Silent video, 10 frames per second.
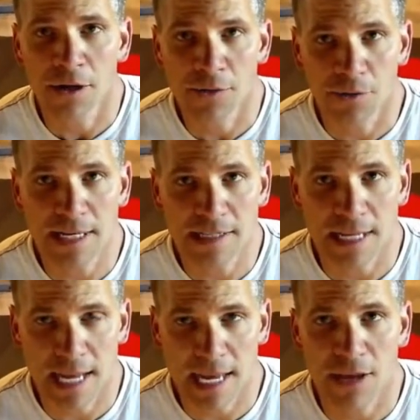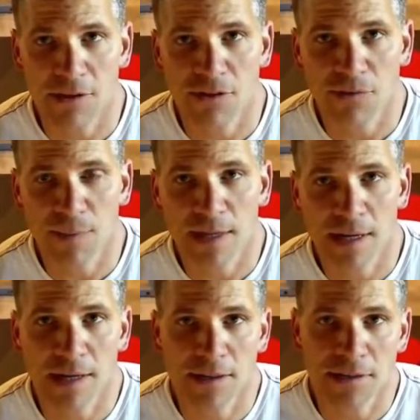The reason is
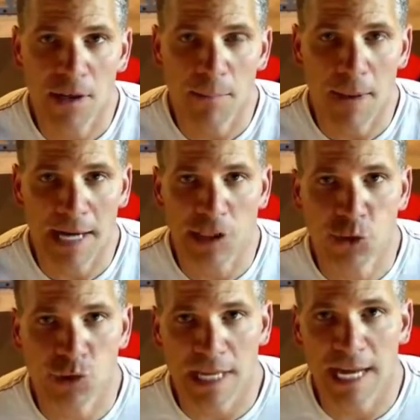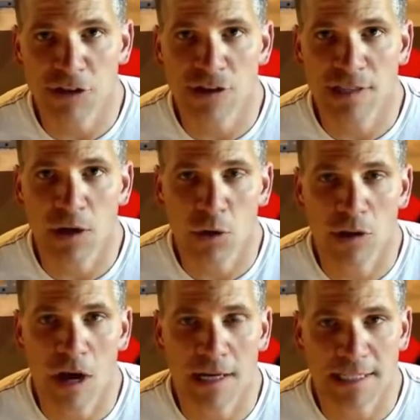because my two stanchions that go
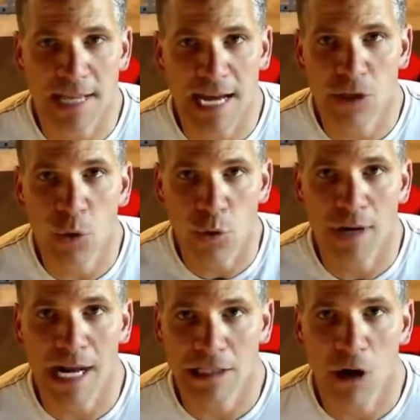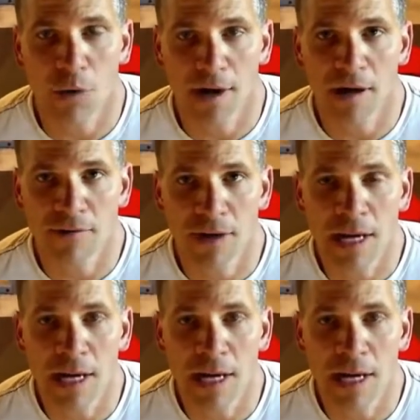along the side don't go down low enough.